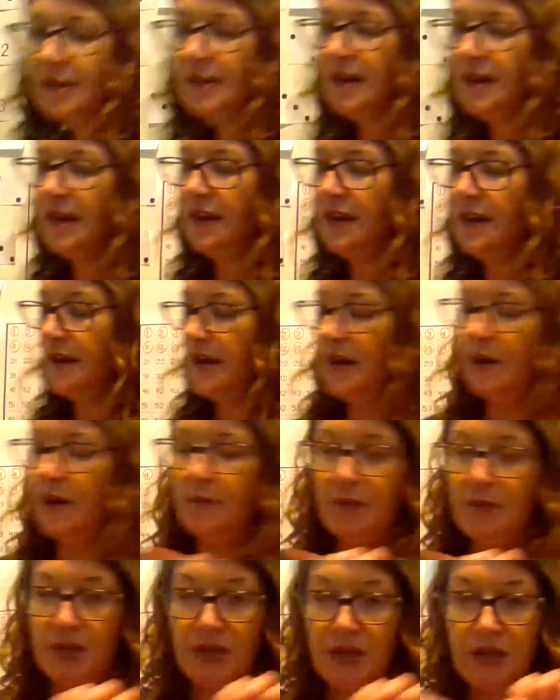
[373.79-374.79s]
And now I'm
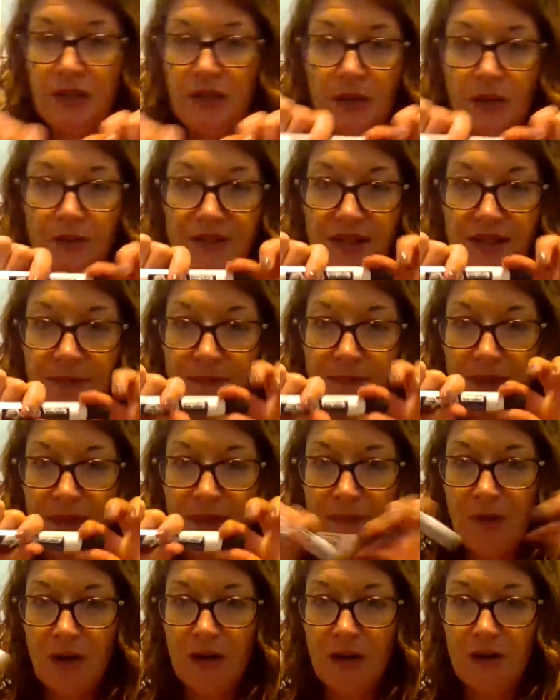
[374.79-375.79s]
going to close up my
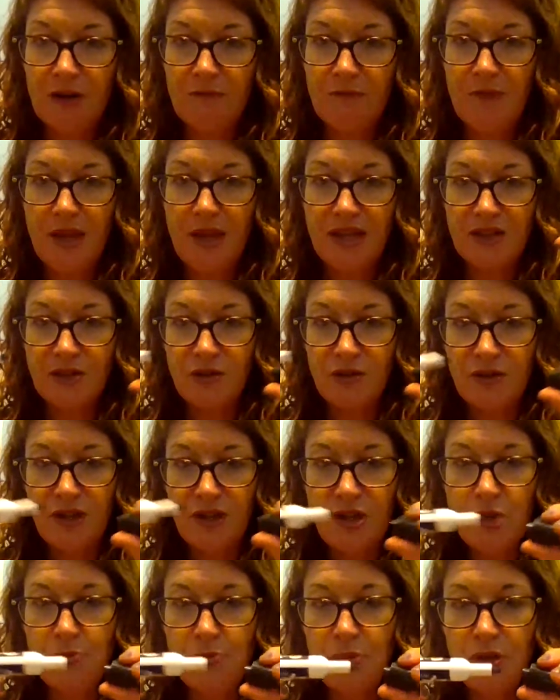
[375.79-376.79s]
marker. Make sure that
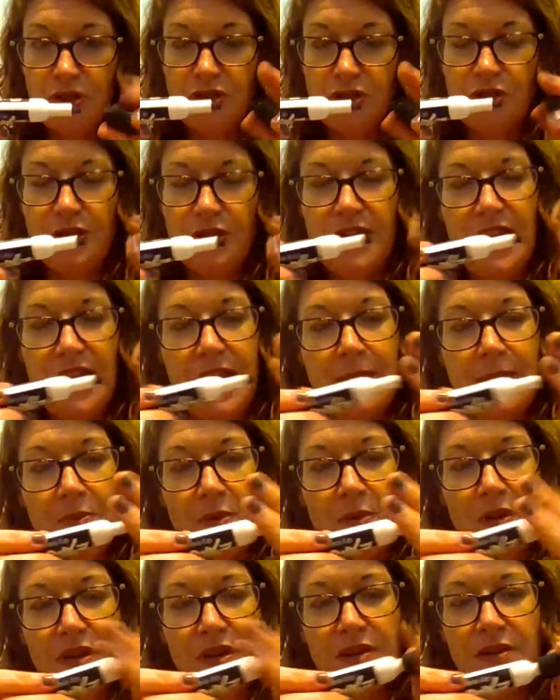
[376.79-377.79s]
you put your cap
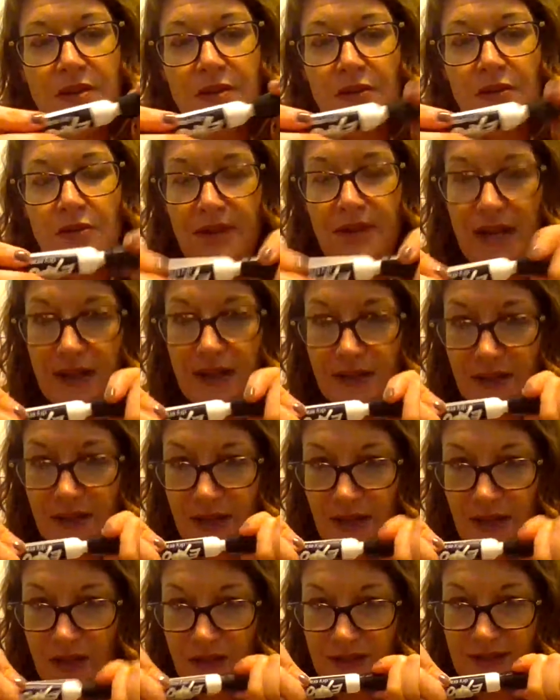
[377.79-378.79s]
on correctly
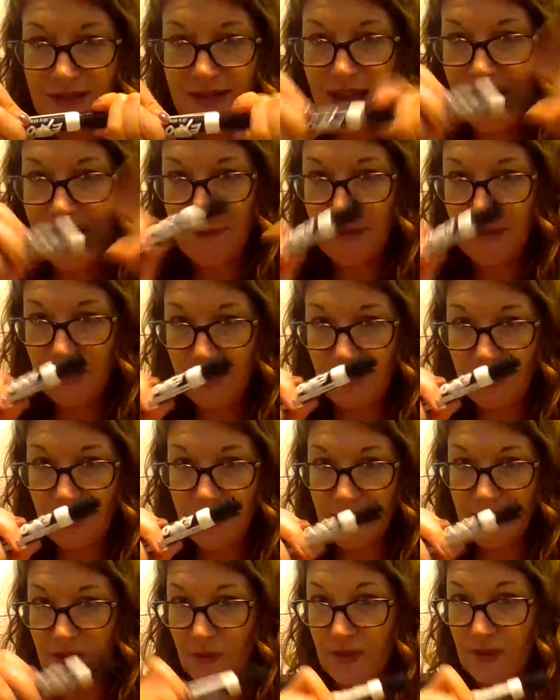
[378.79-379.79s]
and you snap it good
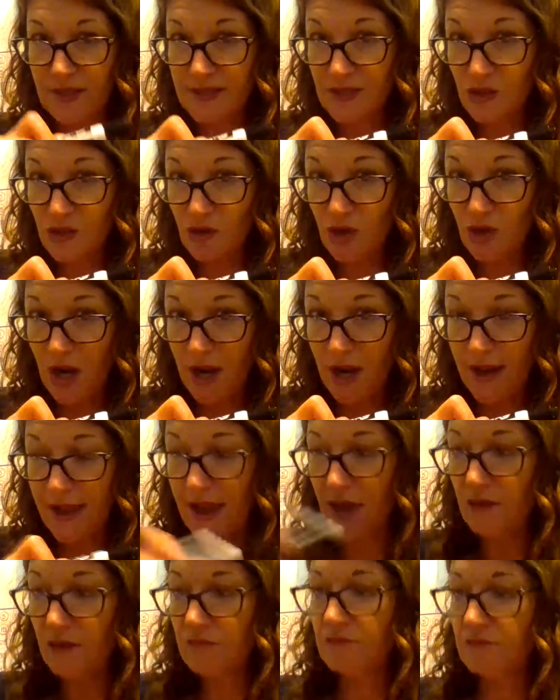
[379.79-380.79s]
so it doesn't dry
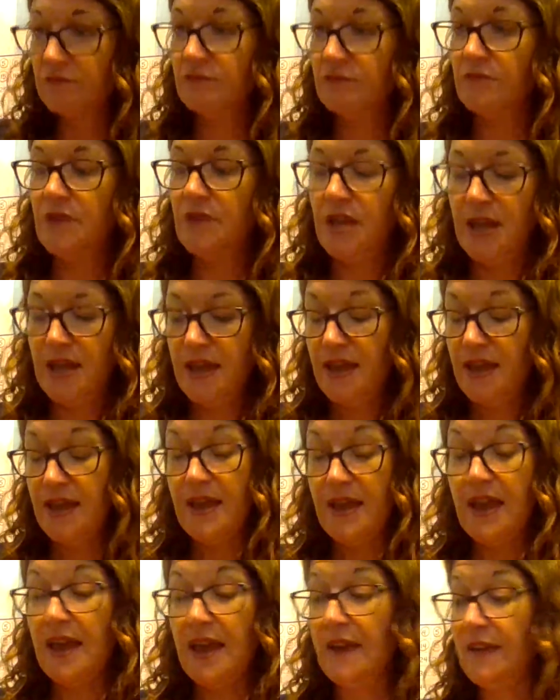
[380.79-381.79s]
out.
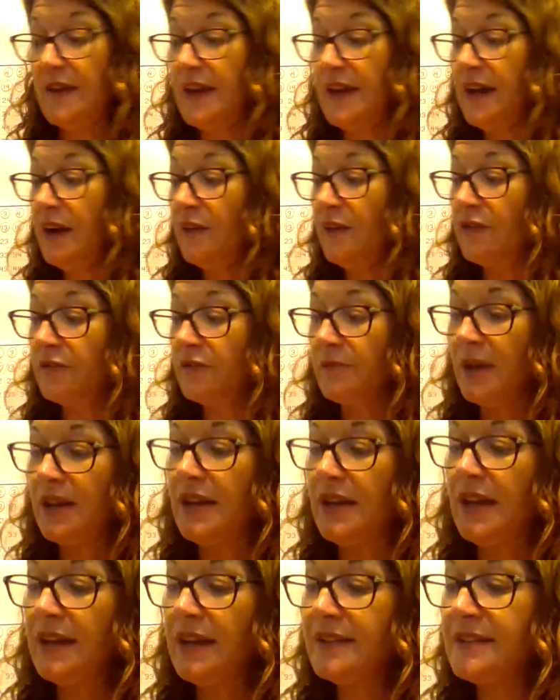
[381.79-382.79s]
And now for my
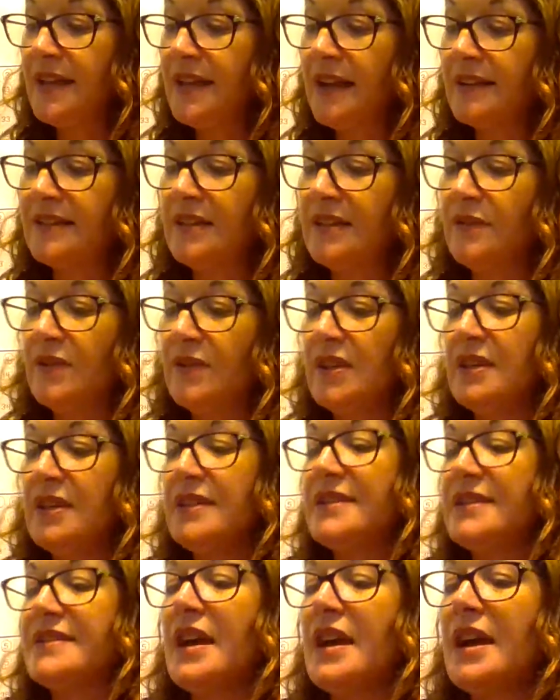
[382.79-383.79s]
next activity
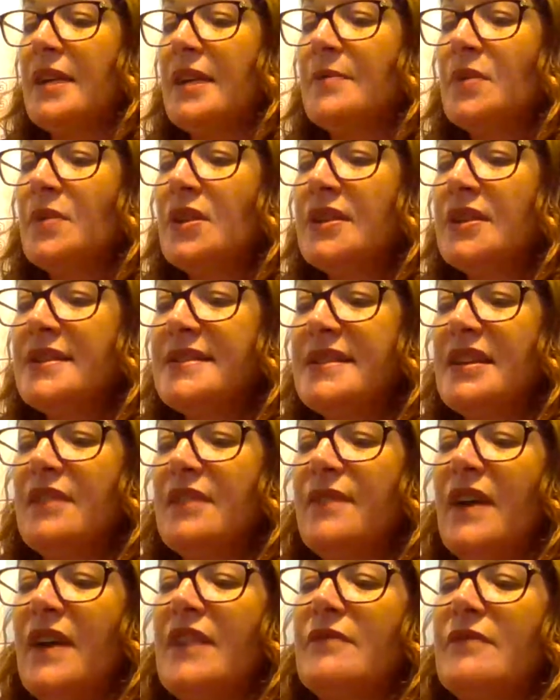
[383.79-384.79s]
is I'm going to see if
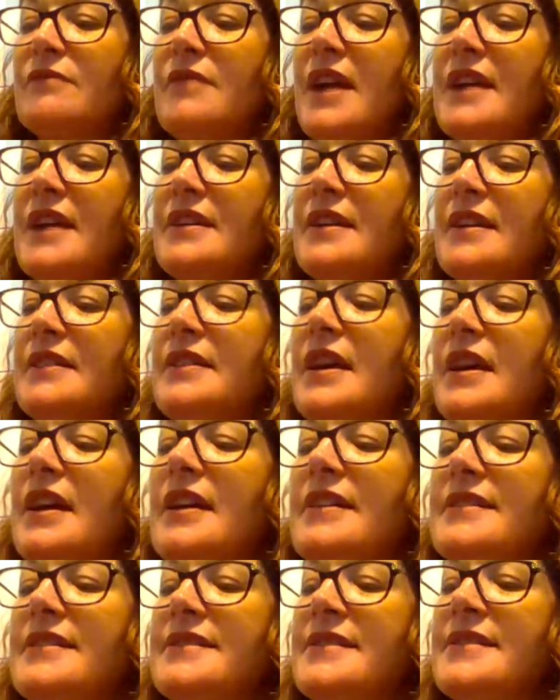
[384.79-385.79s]
I
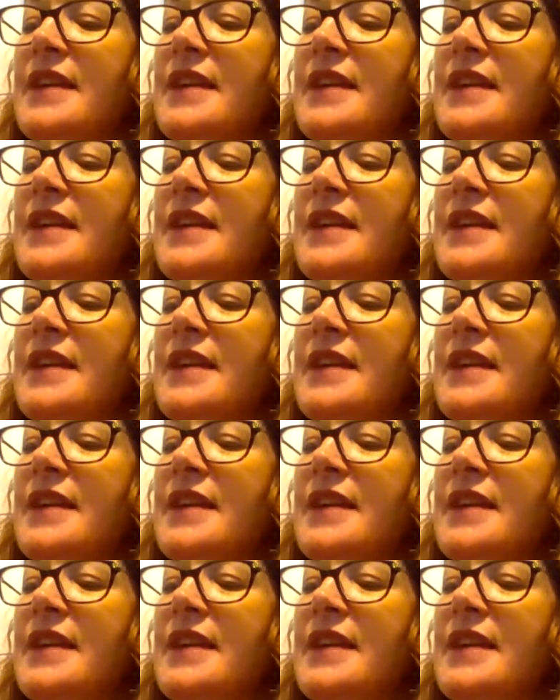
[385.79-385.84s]
recognize